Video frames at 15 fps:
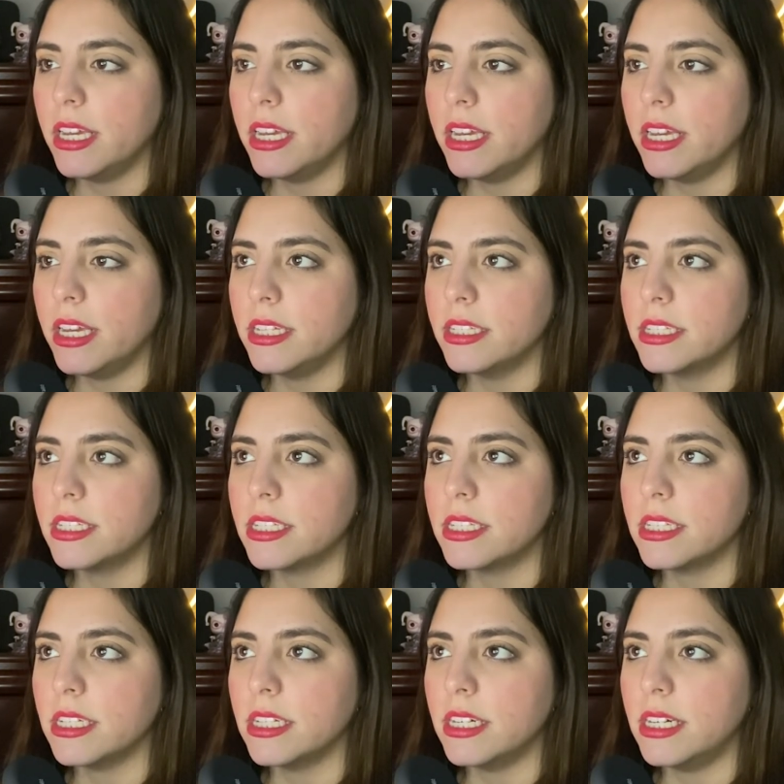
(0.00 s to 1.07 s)

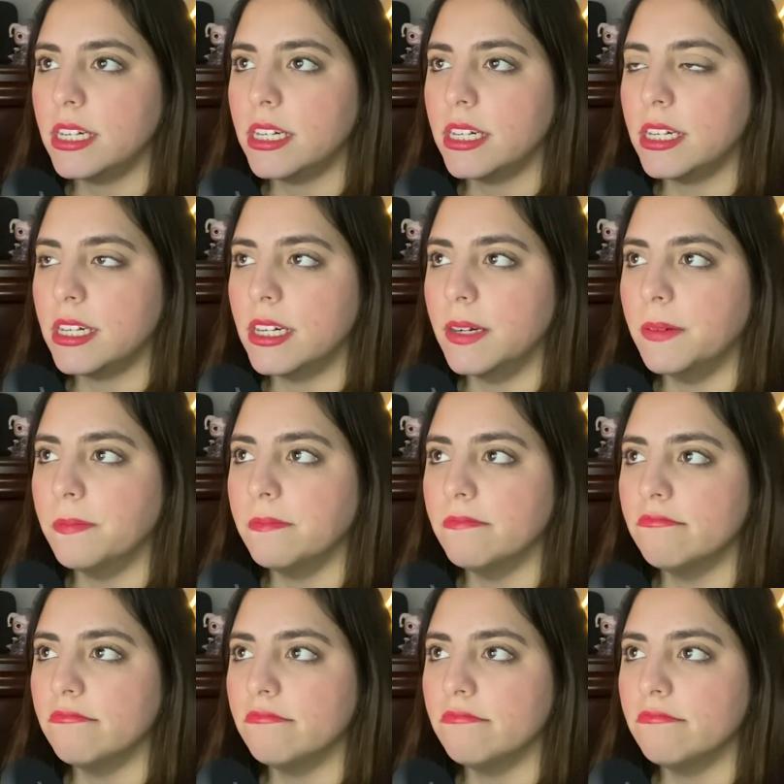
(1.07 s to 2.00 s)
it's um